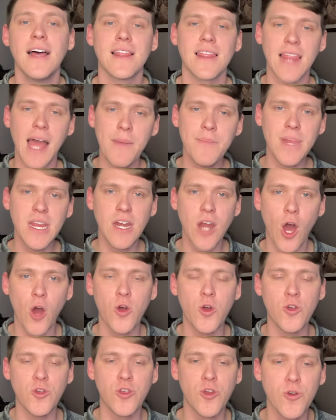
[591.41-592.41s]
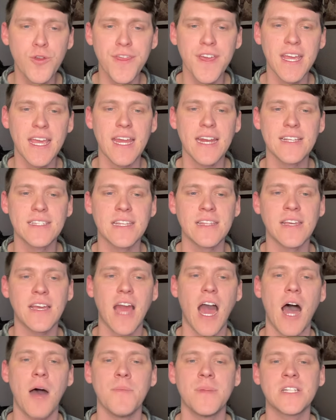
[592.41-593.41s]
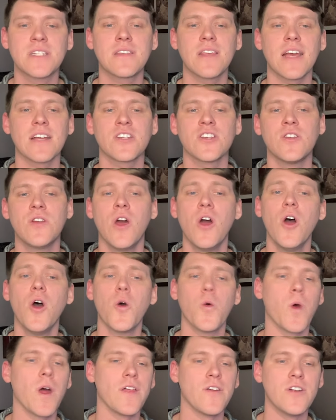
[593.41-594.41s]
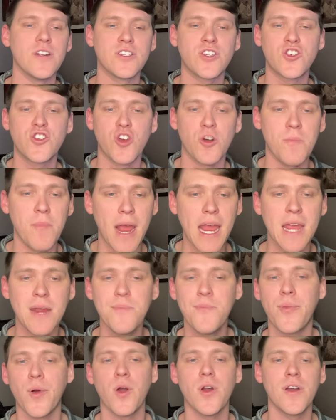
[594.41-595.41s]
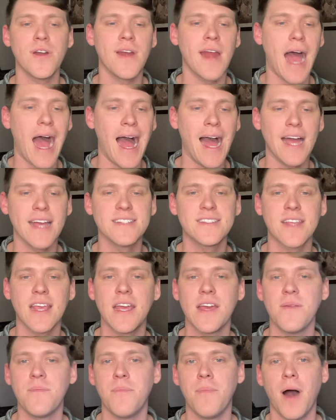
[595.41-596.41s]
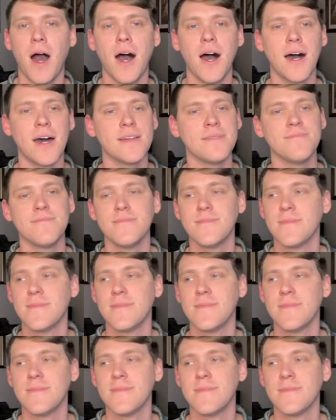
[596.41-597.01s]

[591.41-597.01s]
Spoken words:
Let me know who you think it is in the comments section, whether it's Jermaine Burton, Isaiah Bond,